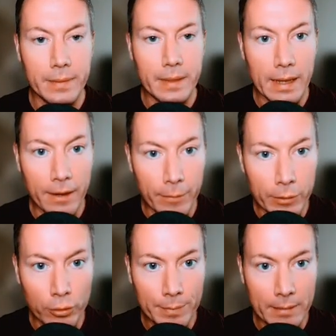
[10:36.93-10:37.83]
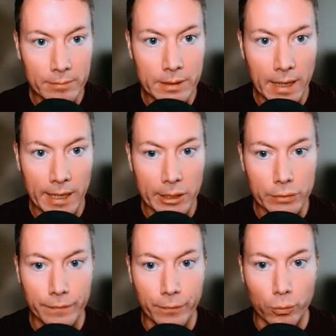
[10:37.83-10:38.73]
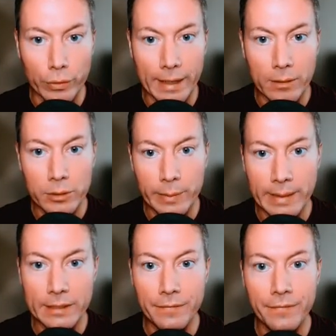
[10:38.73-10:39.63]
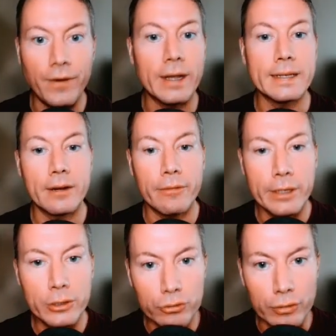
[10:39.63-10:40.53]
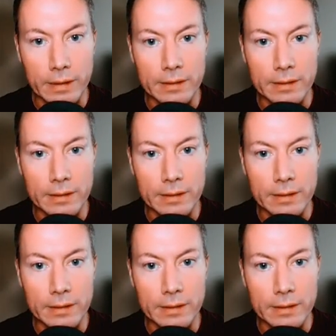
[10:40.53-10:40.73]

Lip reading: If we drop down to the H4 now, because we need to find our entry.